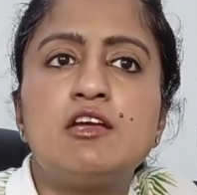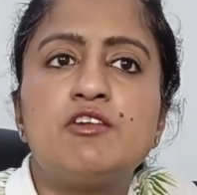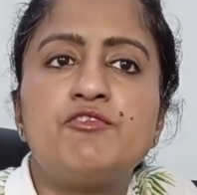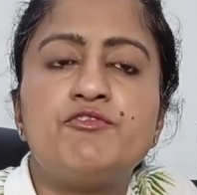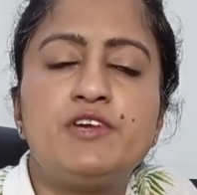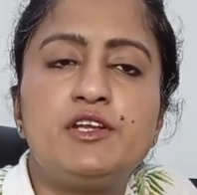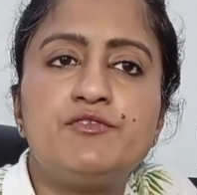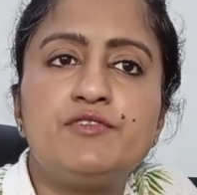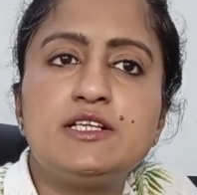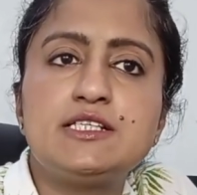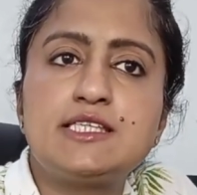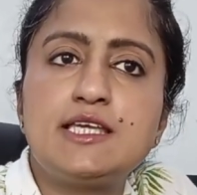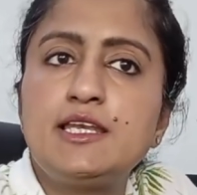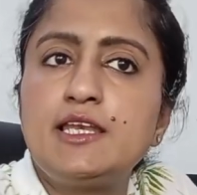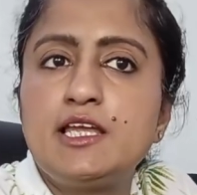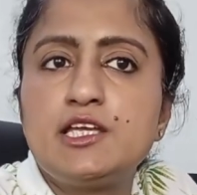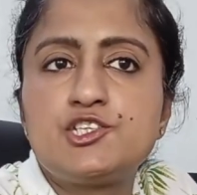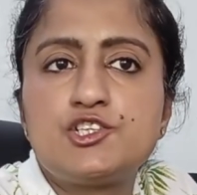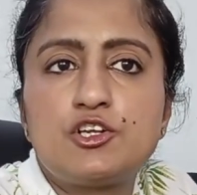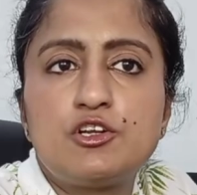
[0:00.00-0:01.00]
When we say
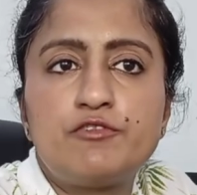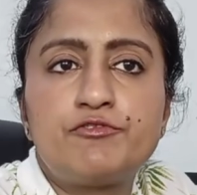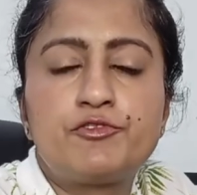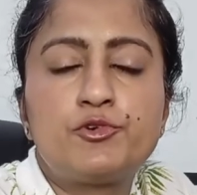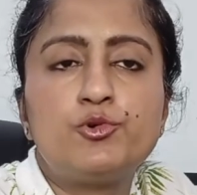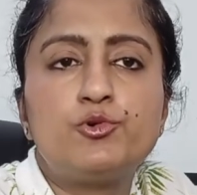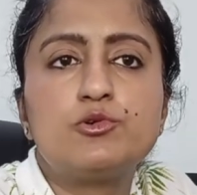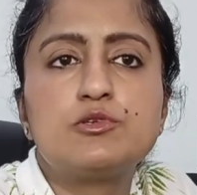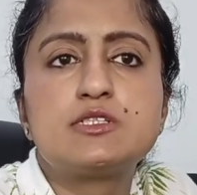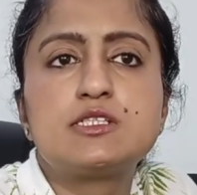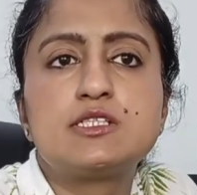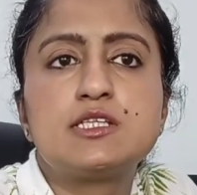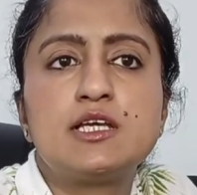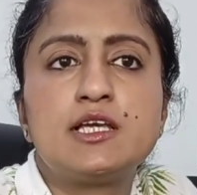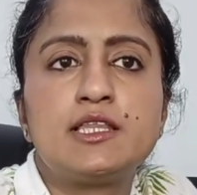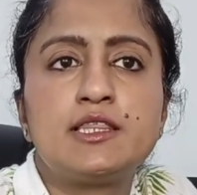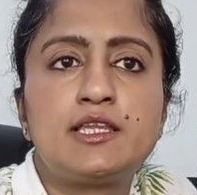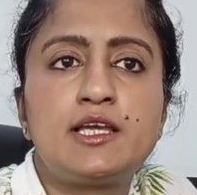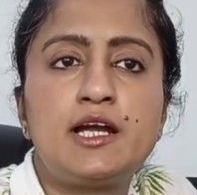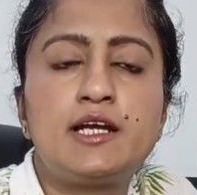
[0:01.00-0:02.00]
nature of roots,
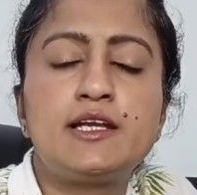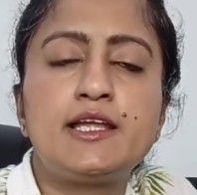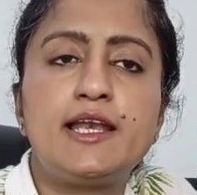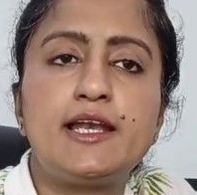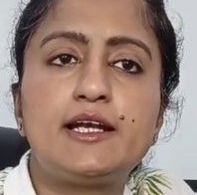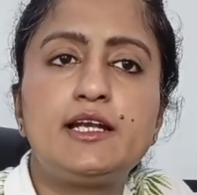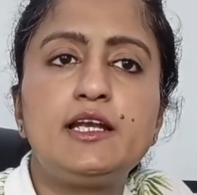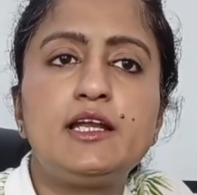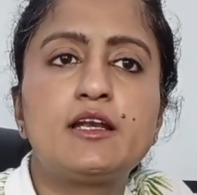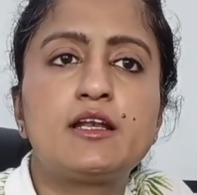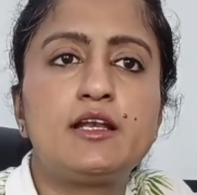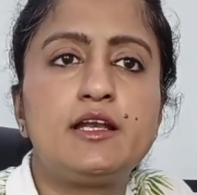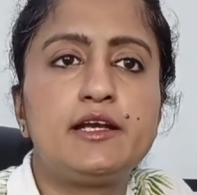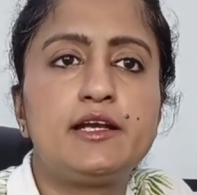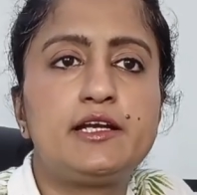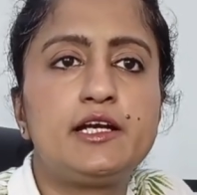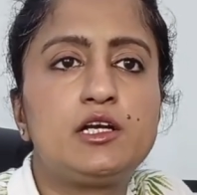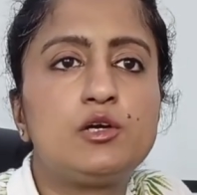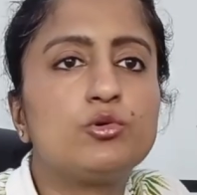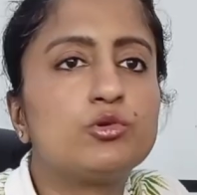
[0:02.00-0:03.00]
they are directly
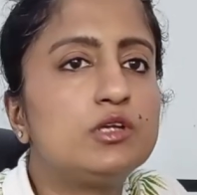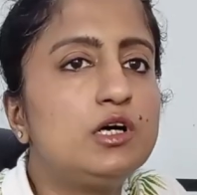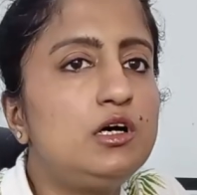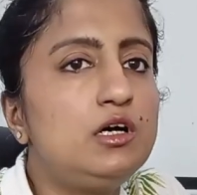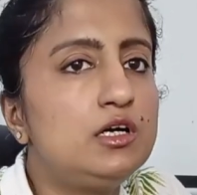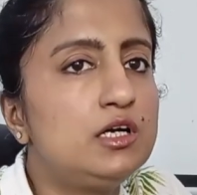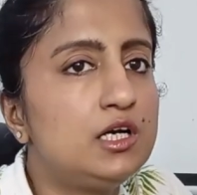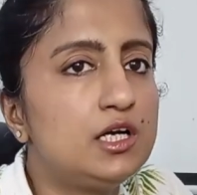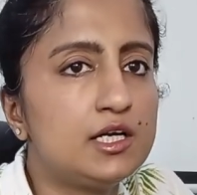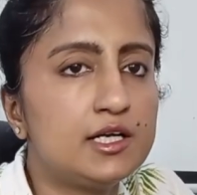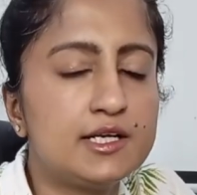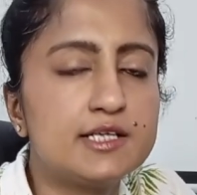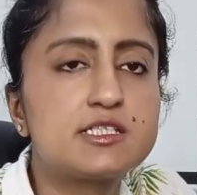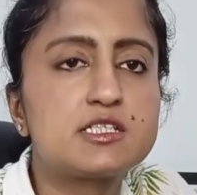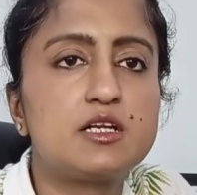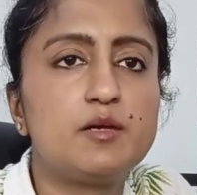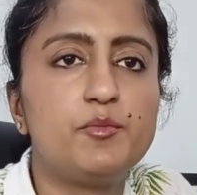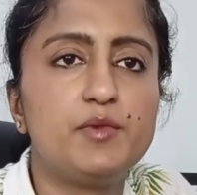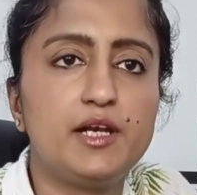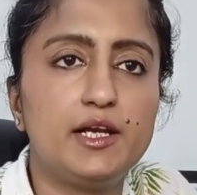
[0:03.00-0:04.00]
related to the
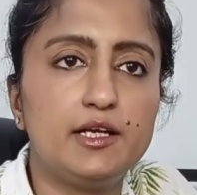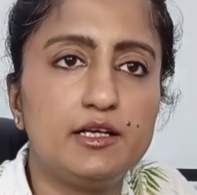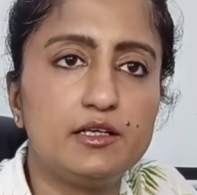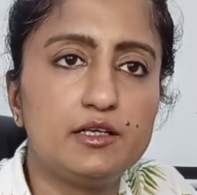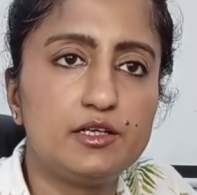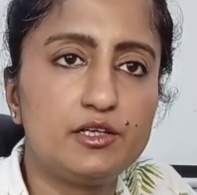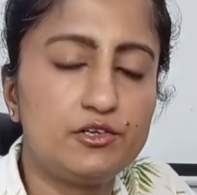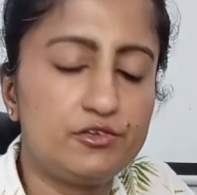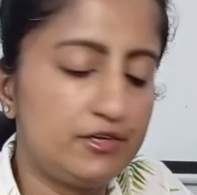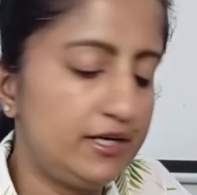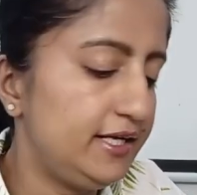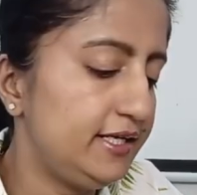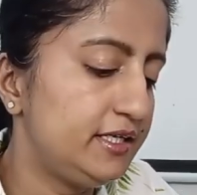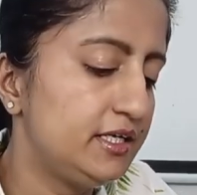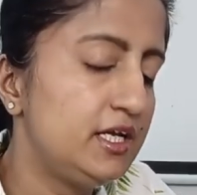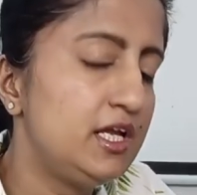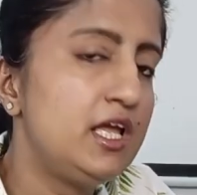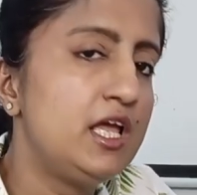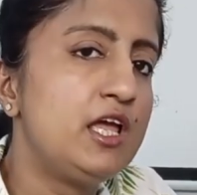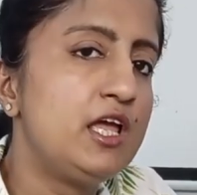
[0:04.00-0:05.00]
discriminant, right?